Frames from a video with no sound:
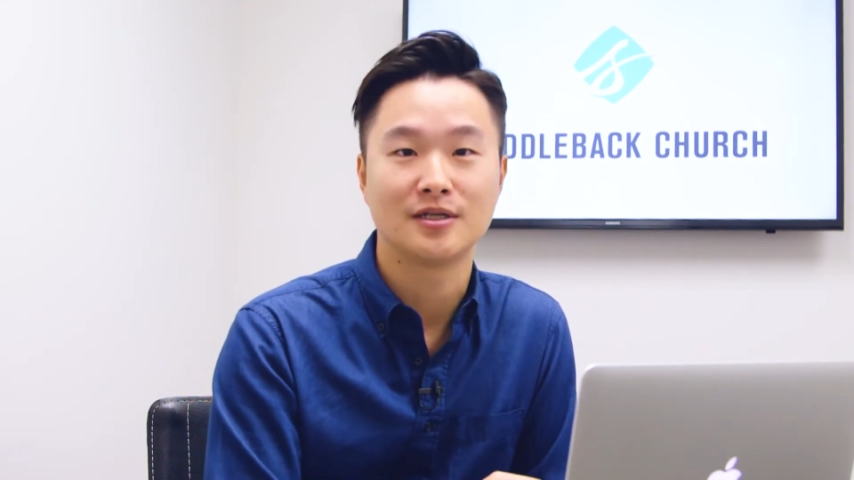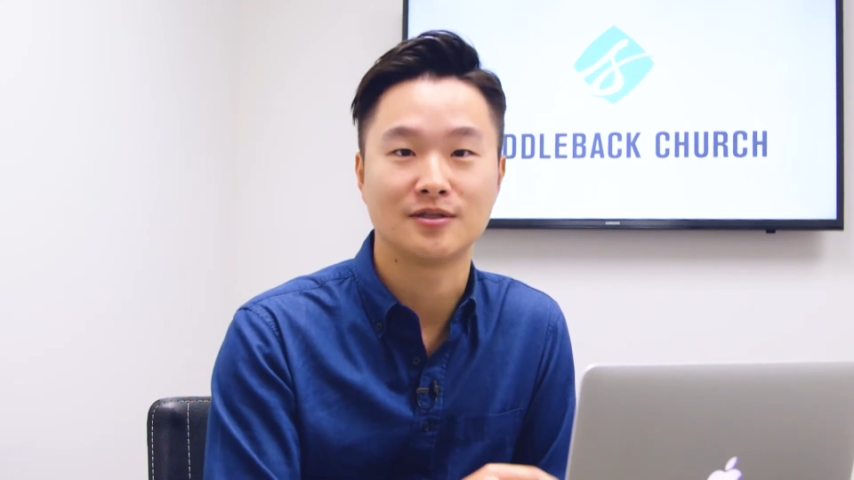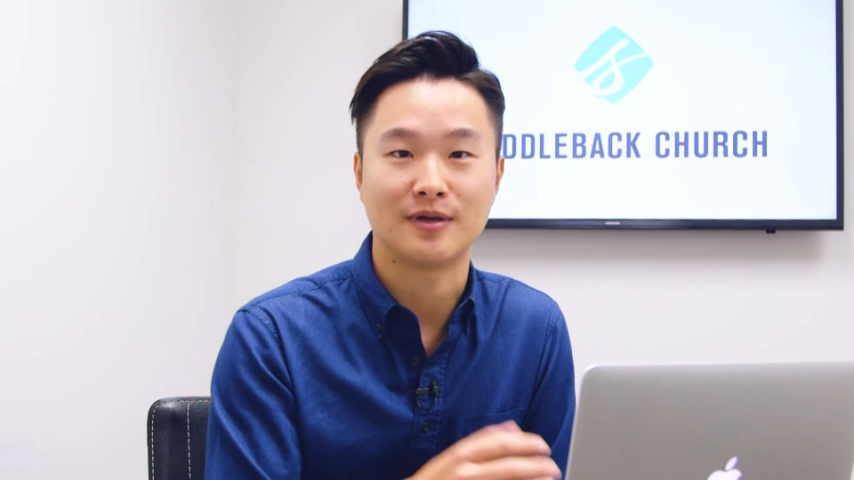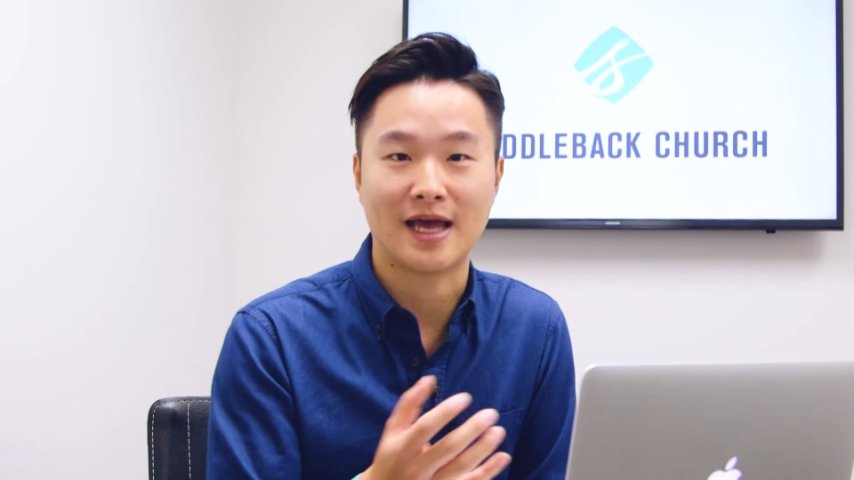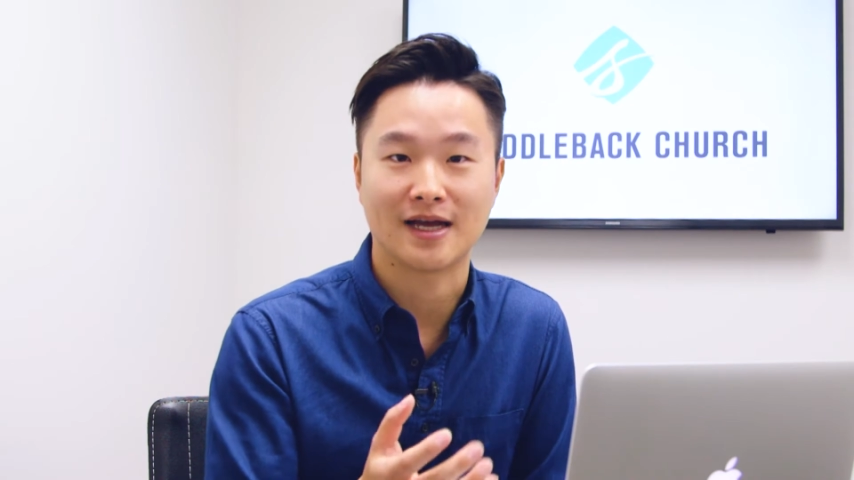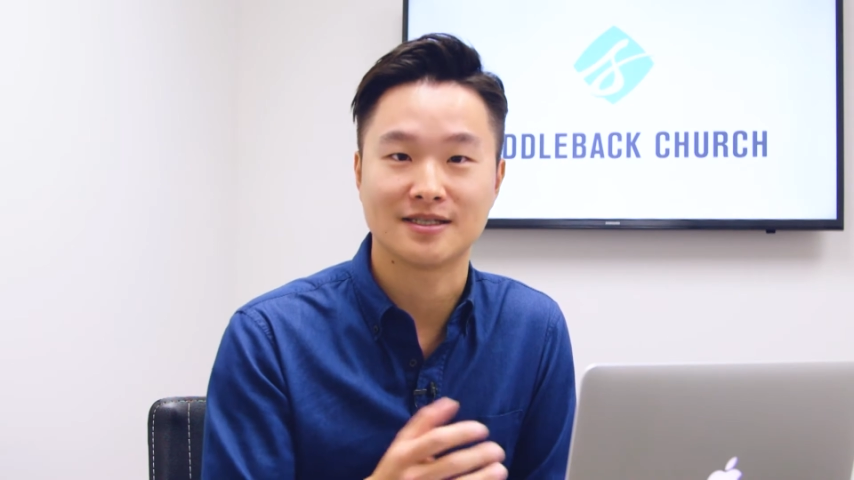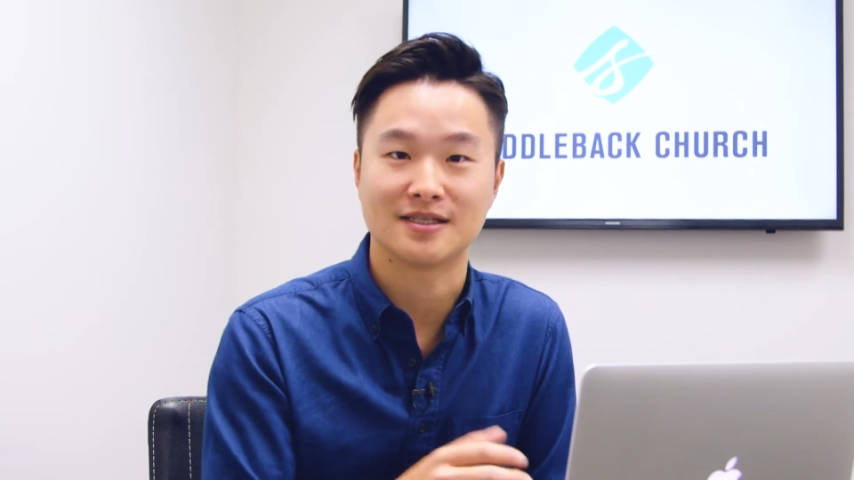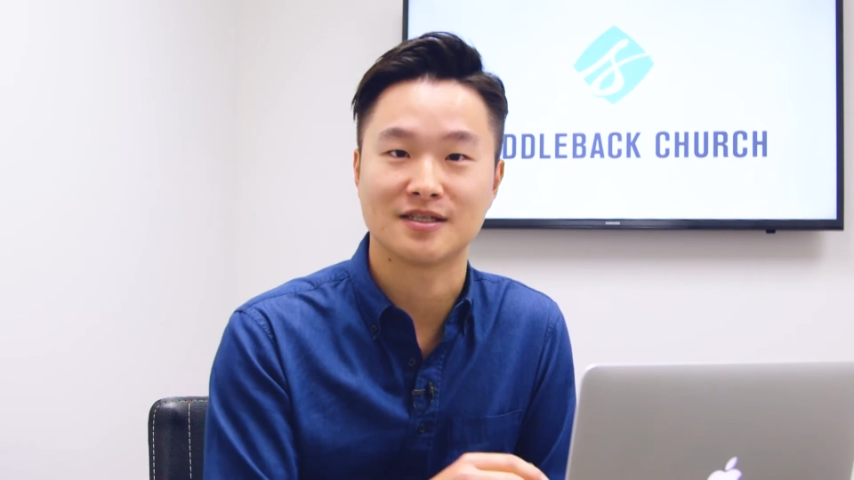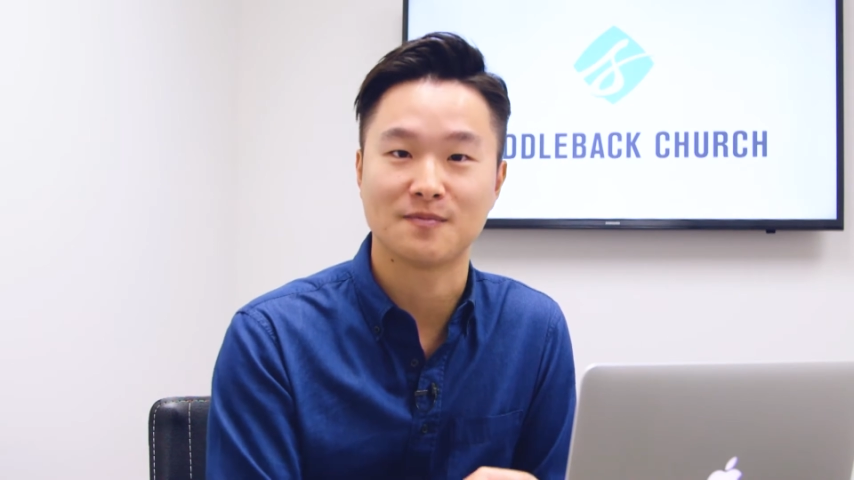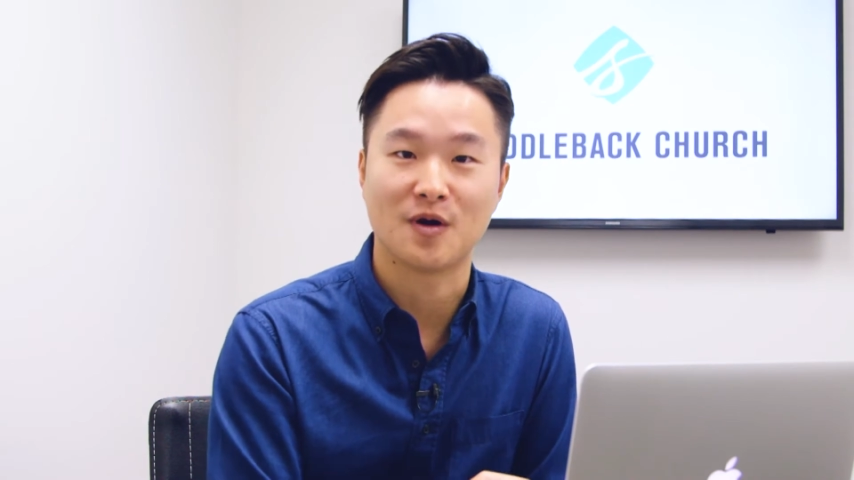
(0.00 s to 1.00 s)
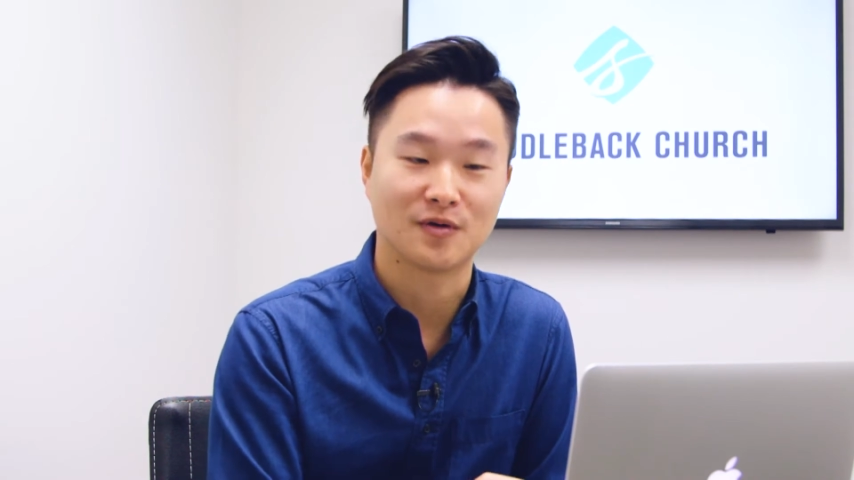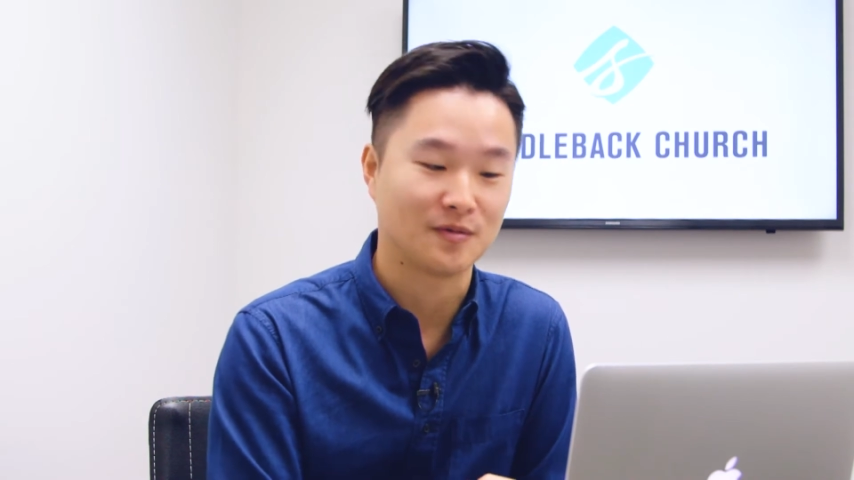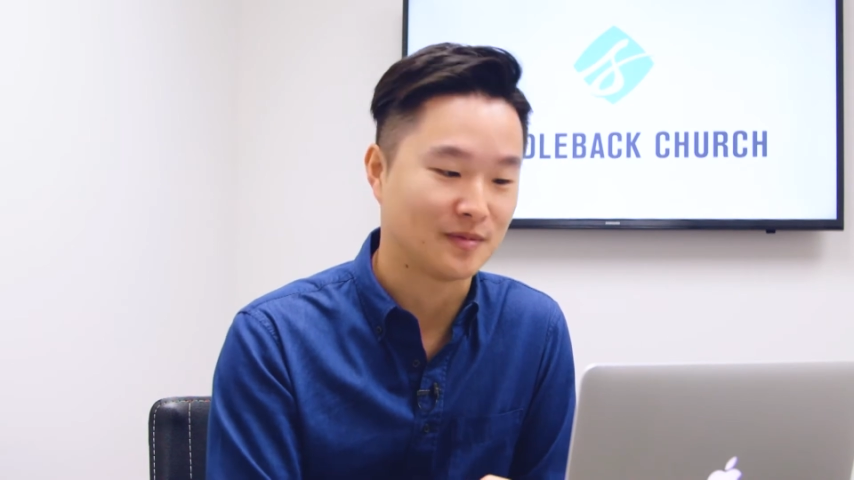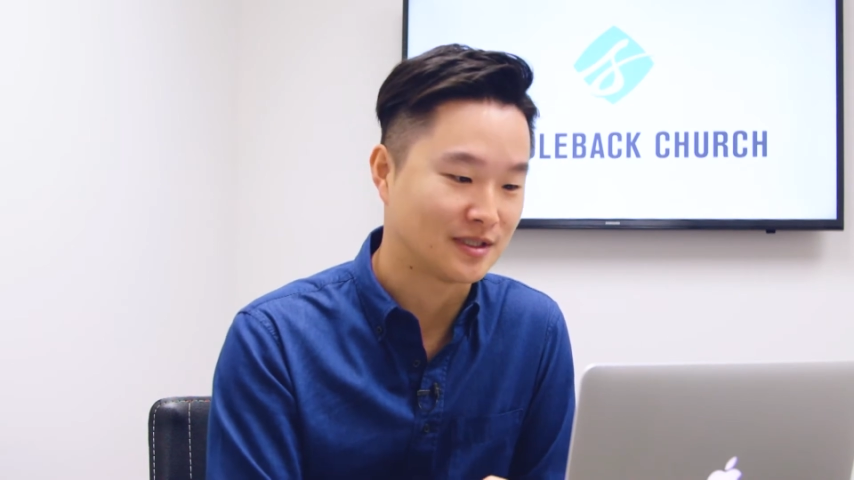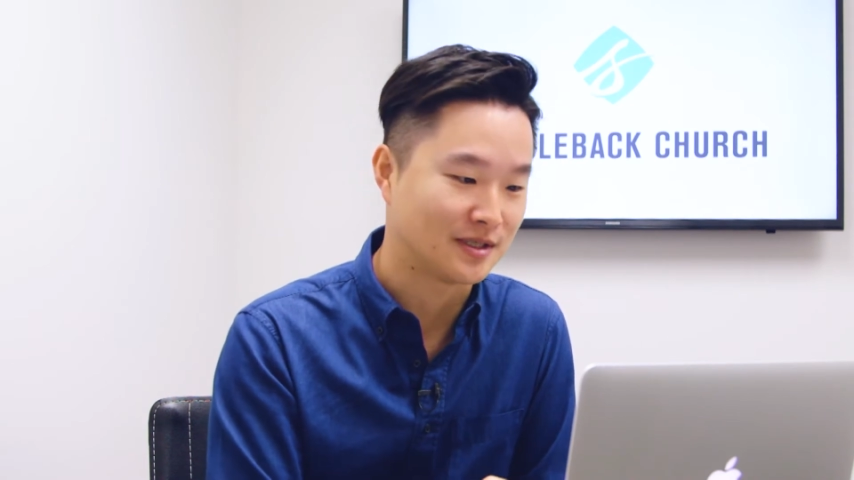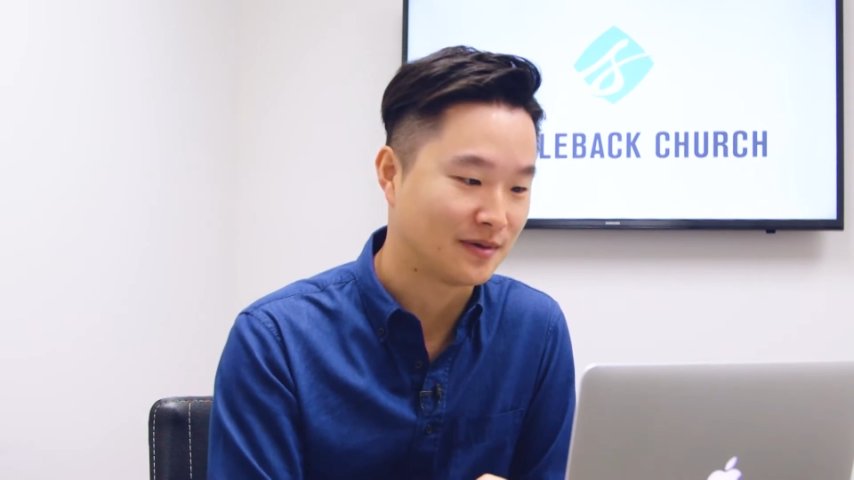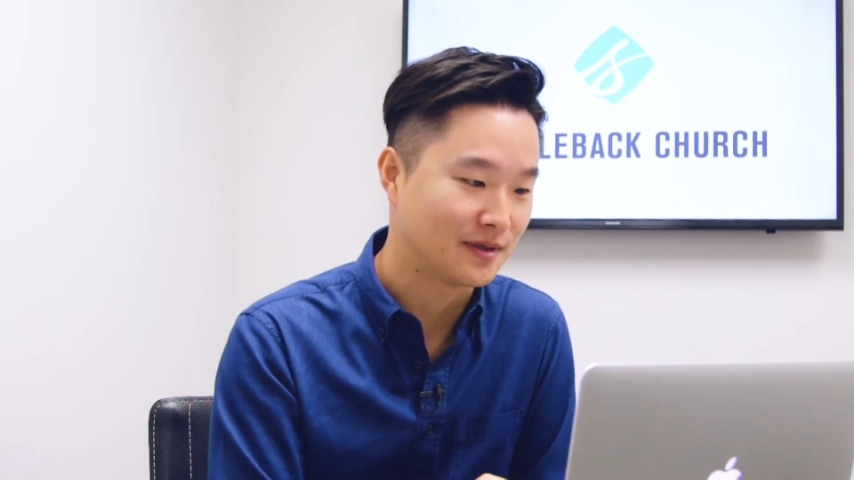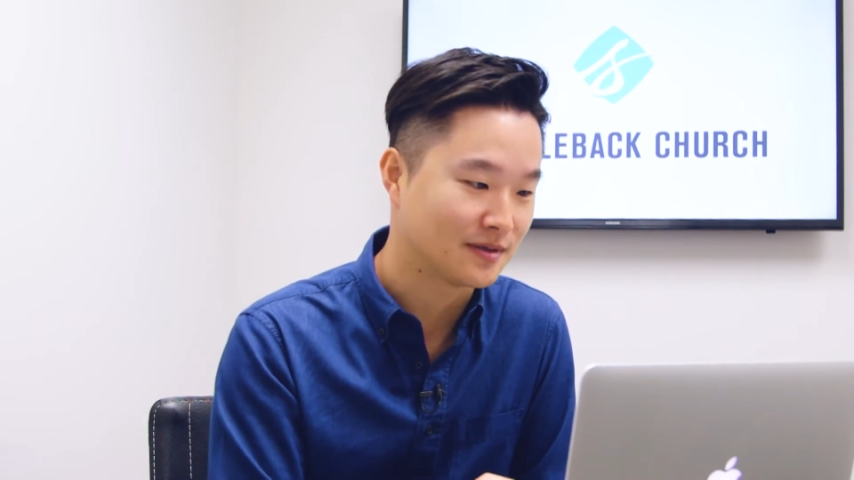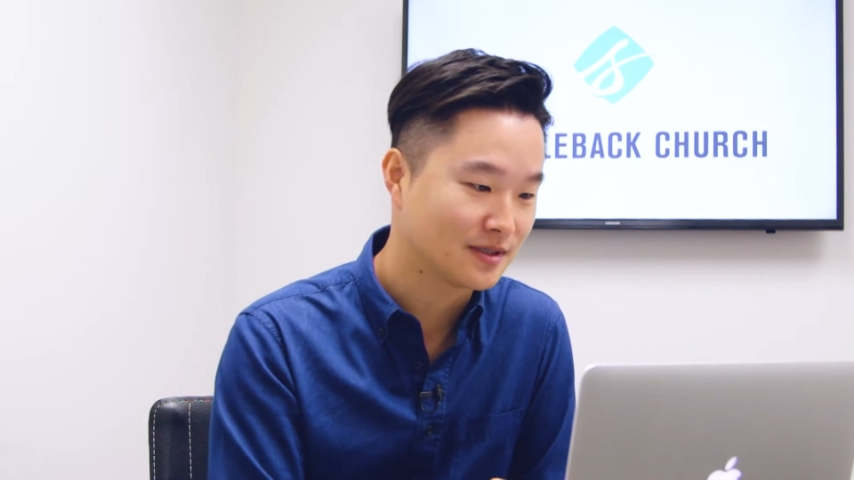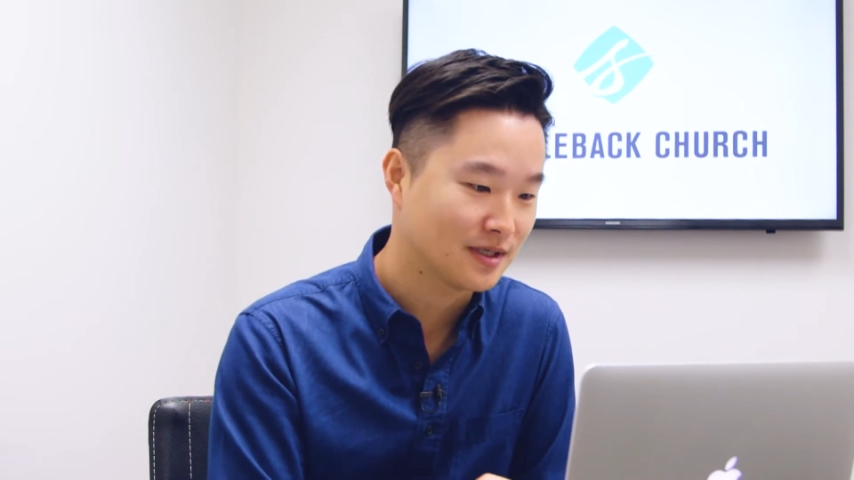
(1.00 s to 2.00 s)
to access small group
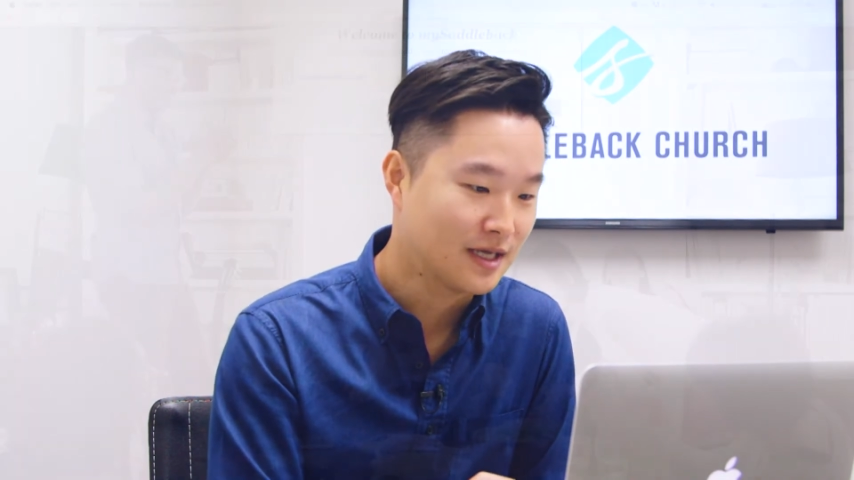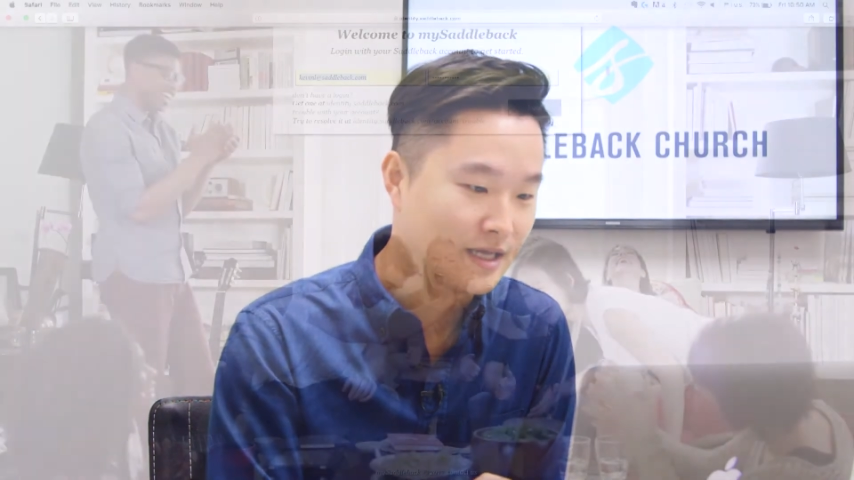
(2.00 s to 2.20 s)
materials.